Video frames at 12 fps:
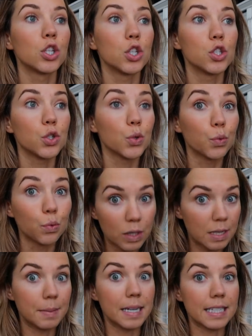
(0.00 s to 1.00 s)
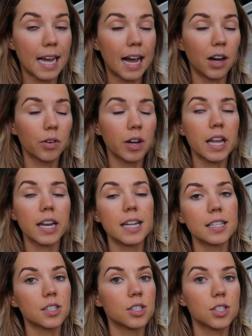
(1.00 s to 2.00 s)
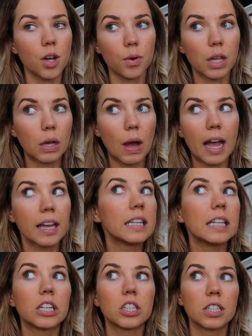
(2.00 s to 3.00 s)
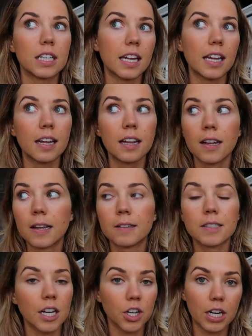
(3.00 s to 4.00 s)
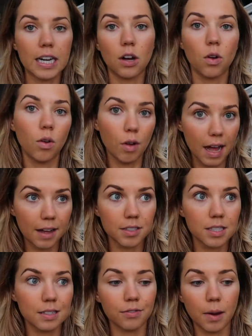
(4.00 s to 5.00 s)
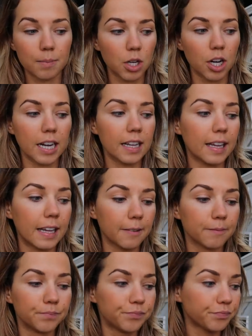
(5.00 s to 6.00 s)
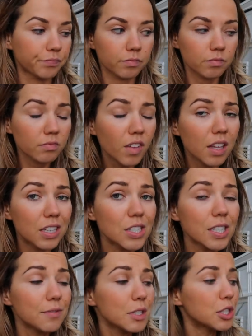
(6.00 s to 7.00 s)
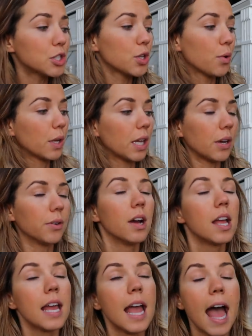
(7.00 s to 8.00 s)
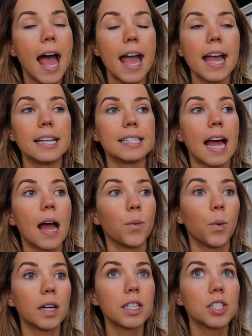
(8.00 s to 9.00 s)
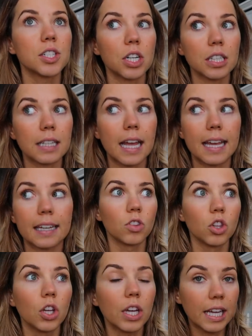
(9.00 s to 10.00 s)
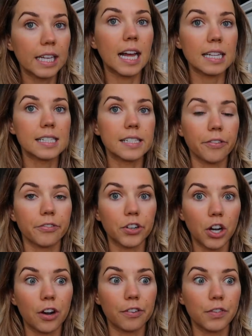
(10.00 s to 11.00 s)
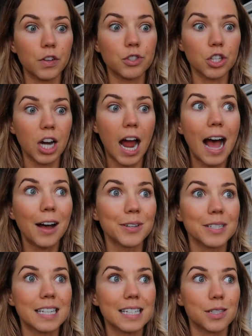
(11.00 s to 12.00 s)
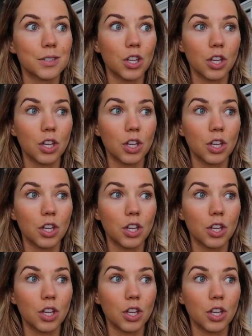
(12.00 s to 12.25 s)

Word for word: dreamy town. It is so cute. I could literally decorate a whole house from Target. Like their stuff is so cute. And I want to start like looking at stuff for our future house because